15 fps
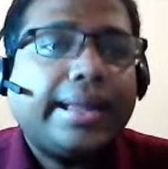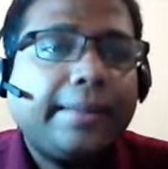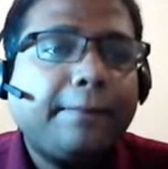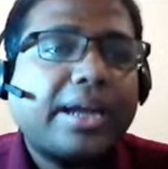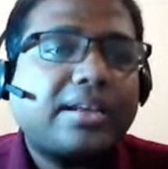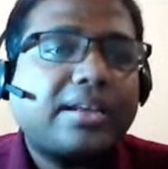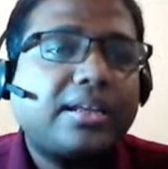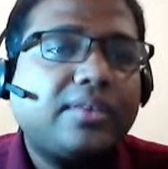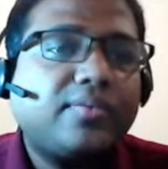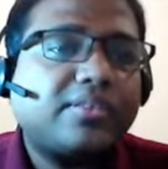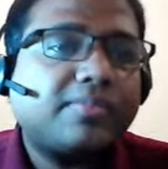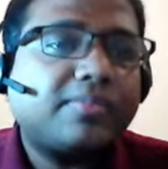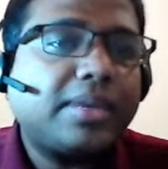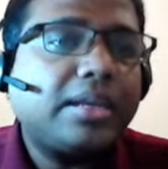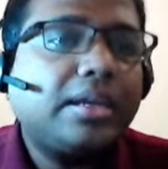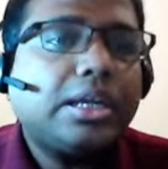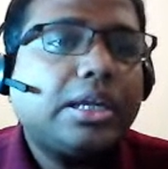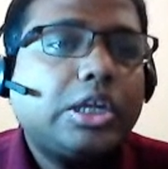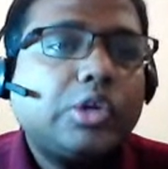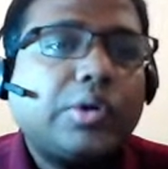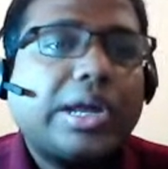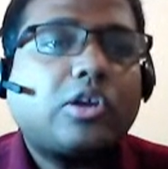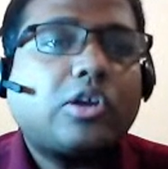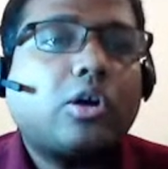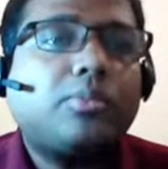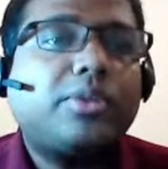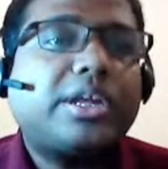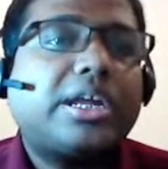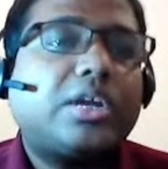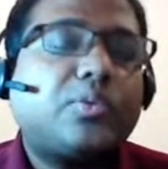impact investment, you can
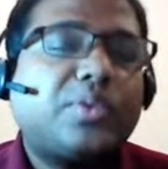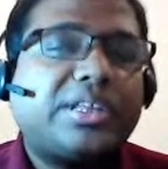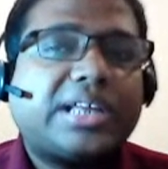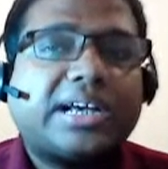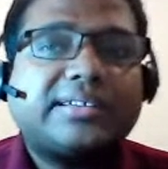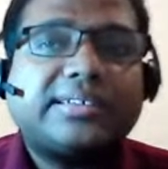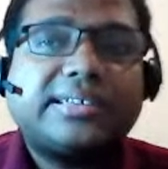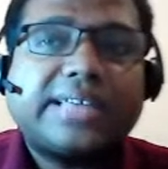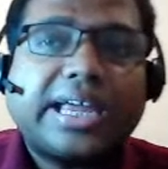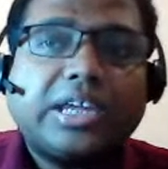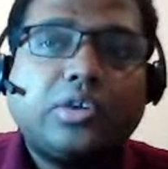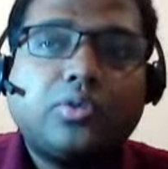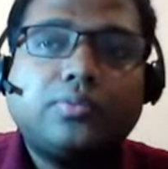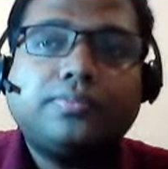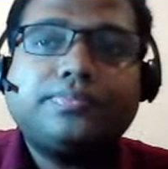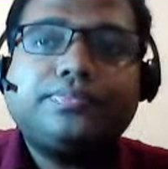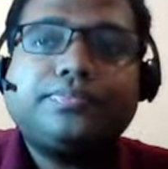communicate with us. Thank you.